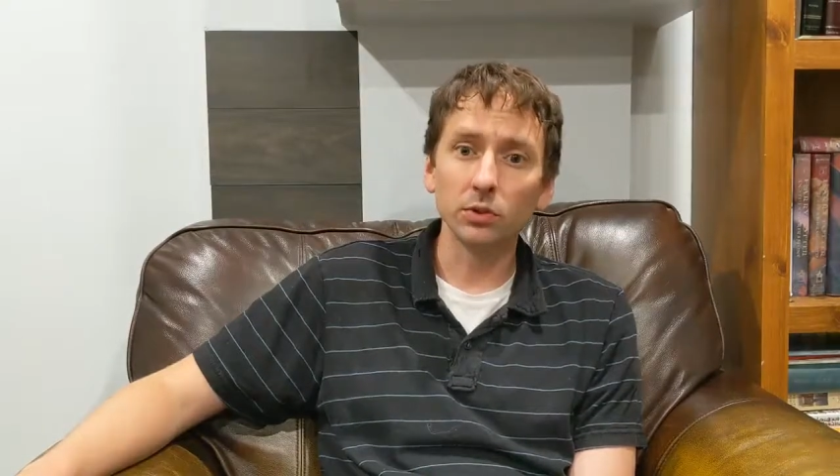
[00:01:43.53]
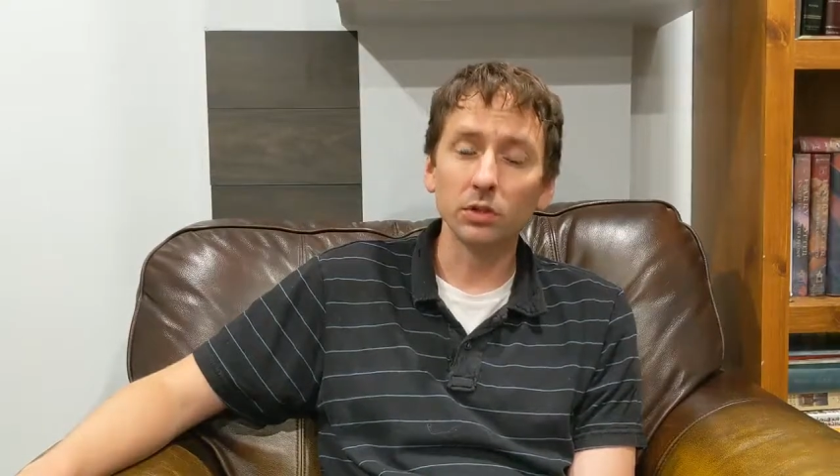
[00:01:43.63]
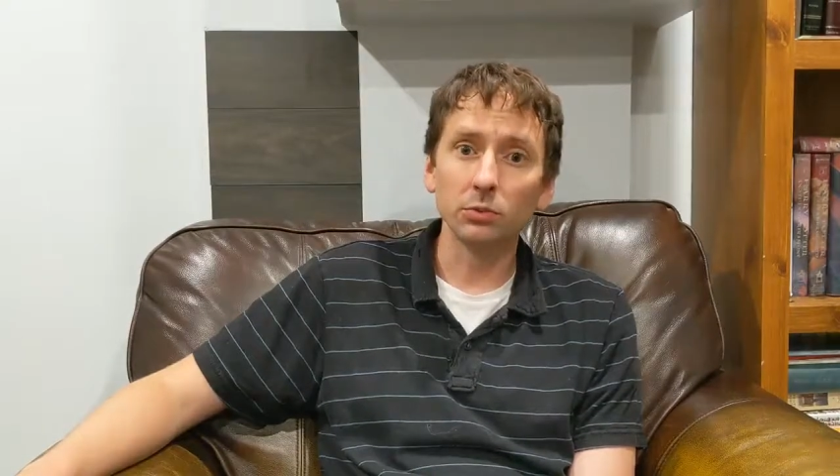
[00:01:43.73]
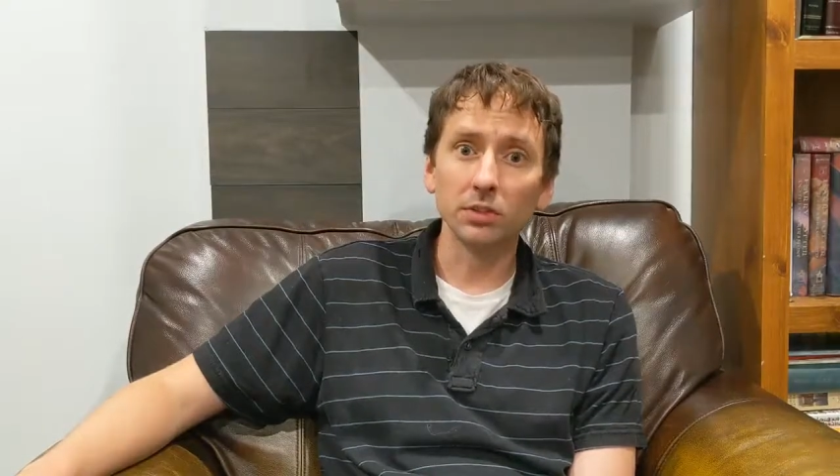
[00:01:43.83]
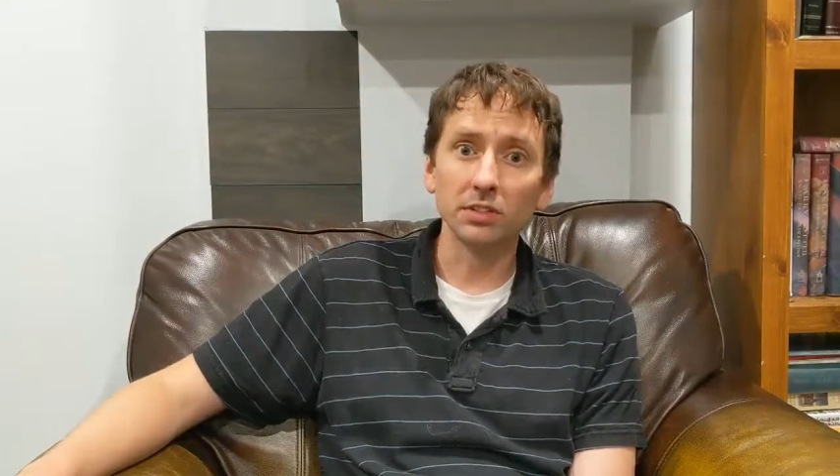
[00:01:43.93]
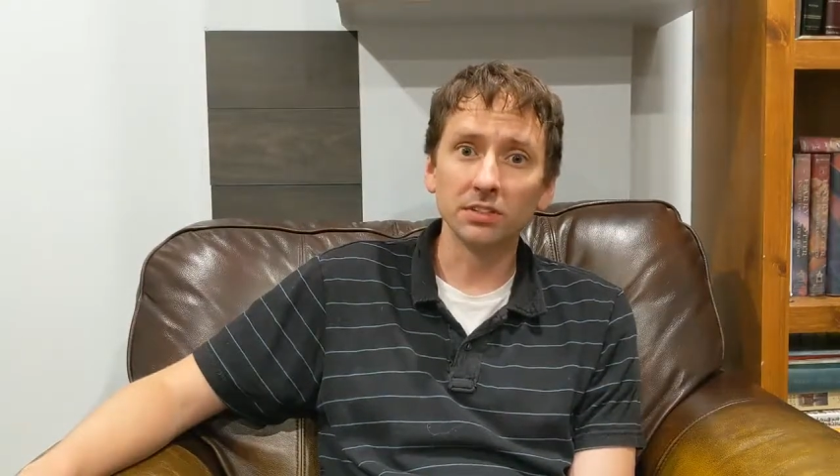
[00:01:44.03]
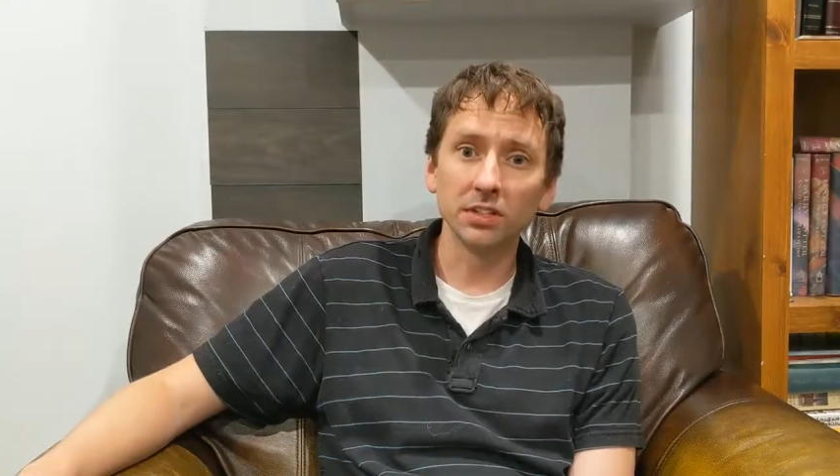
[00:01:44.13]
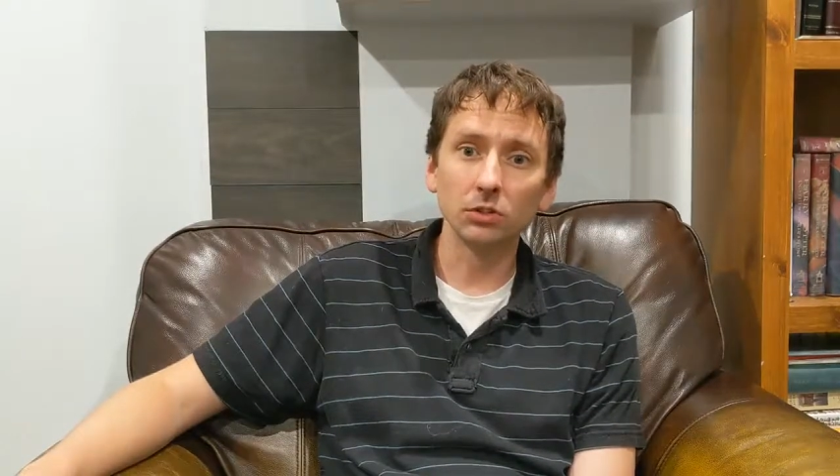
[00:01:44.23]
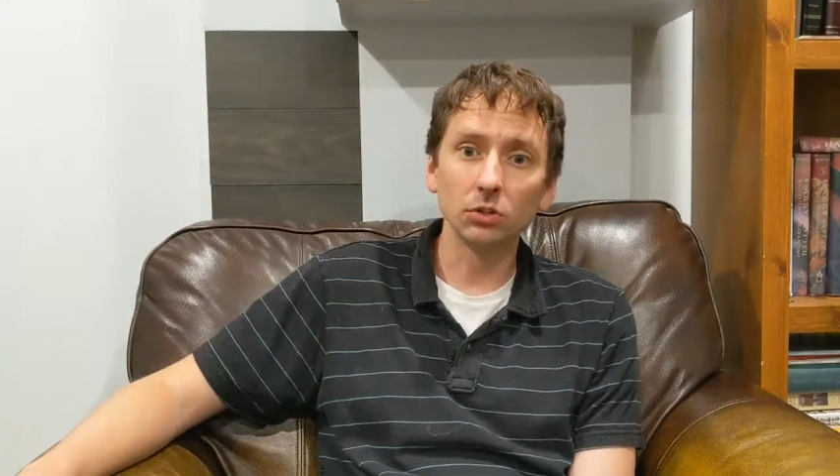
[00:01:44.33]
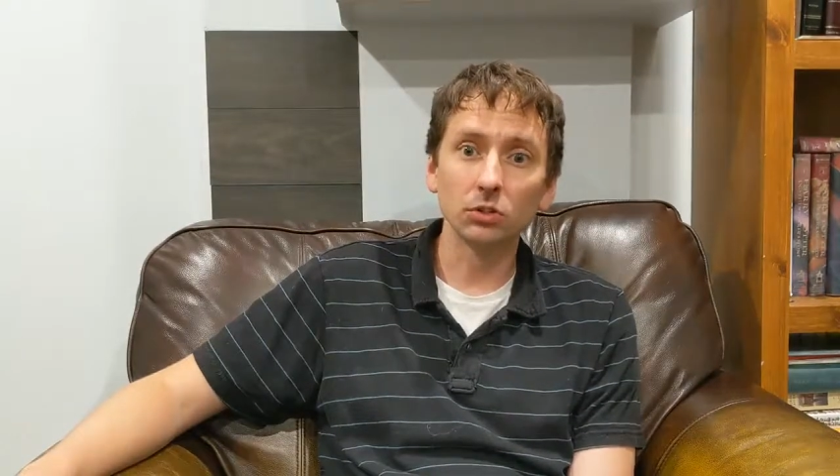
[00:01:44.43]
we could with a
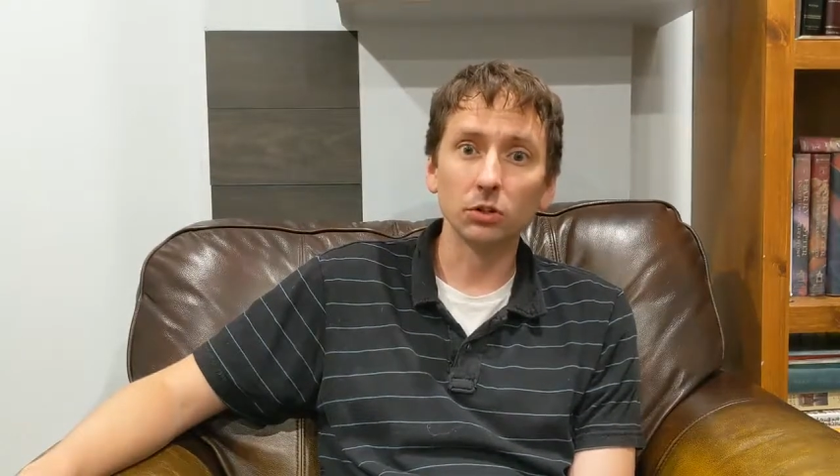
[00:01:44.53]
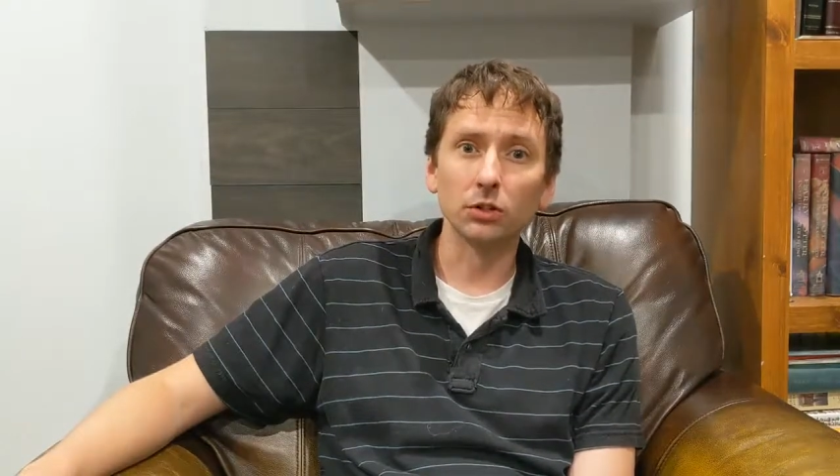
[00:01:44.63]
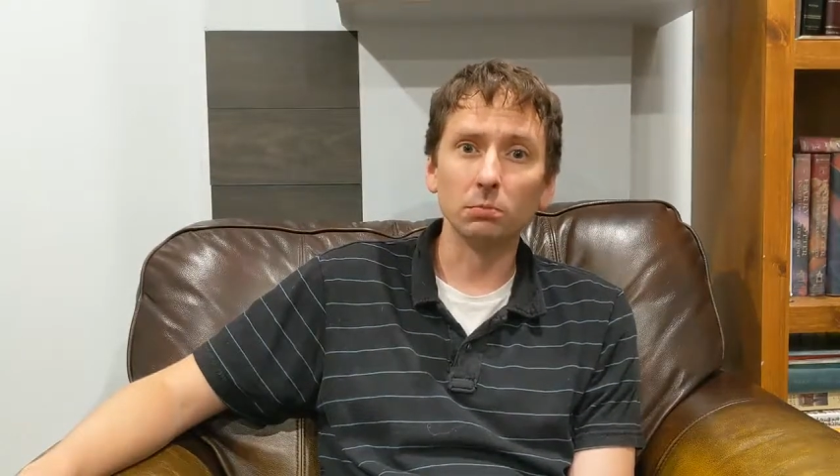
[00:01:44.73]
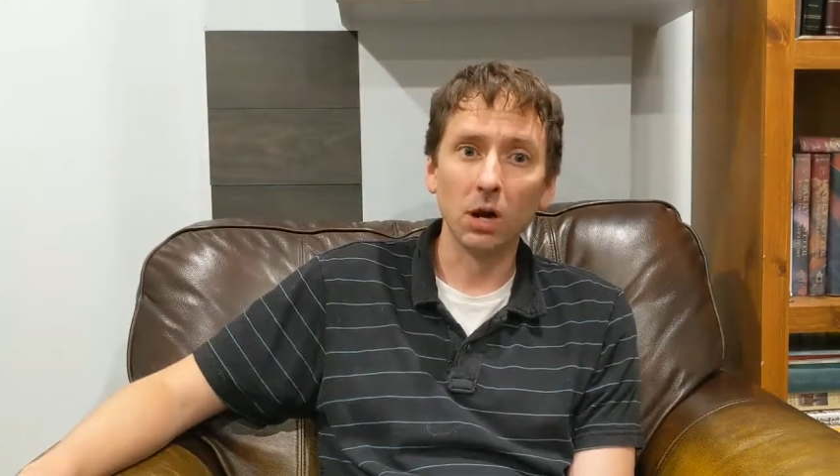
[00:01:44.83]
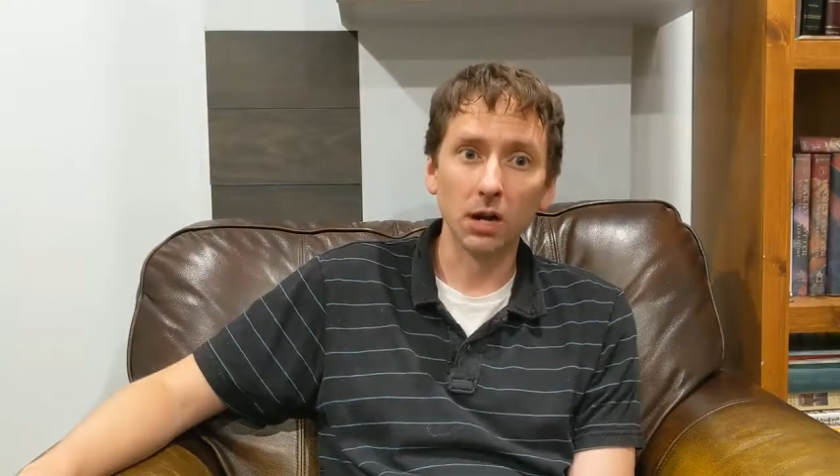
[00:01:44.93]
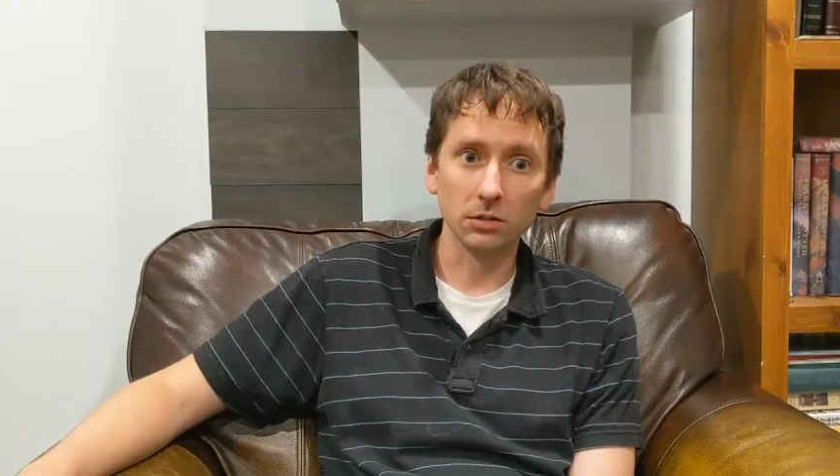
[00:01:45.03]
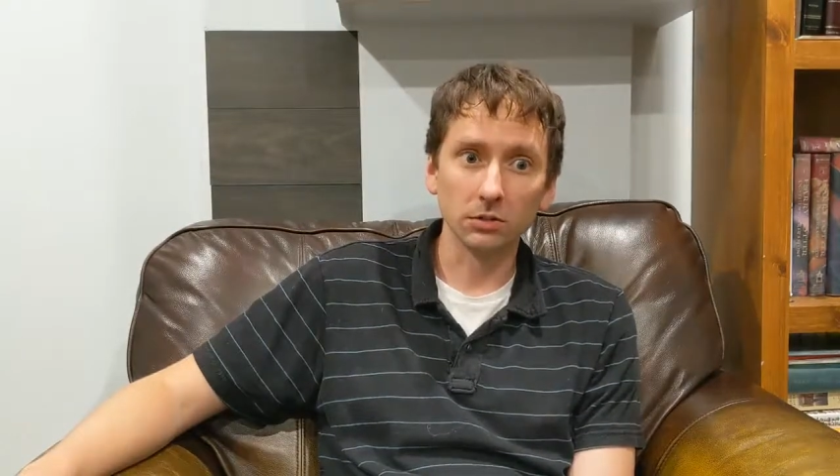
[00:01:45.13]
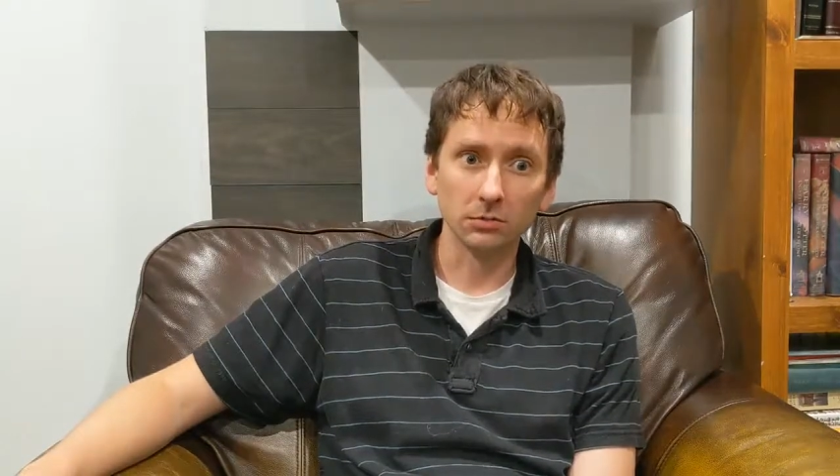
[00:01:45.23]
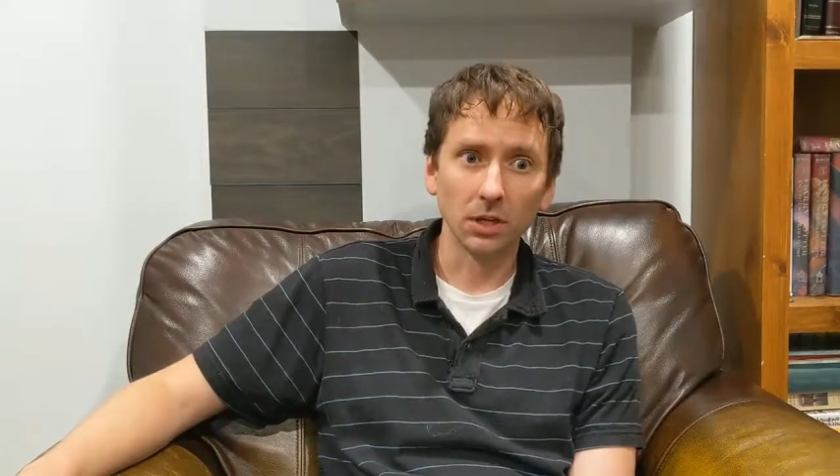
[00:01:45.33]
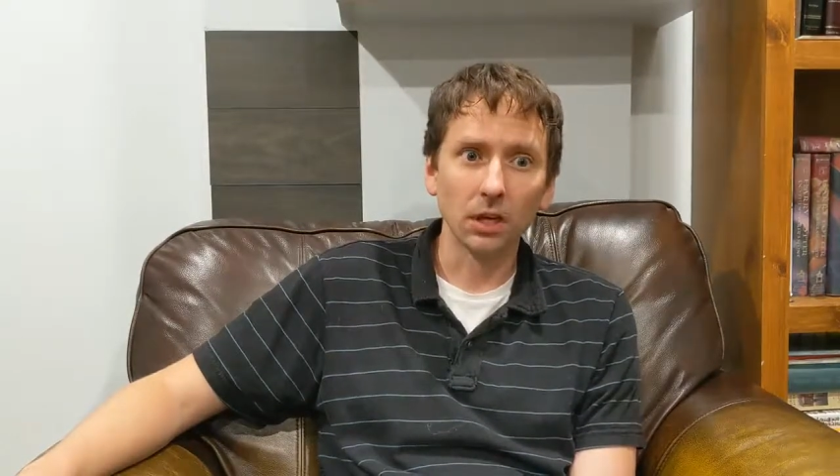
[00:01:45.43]
single learned model.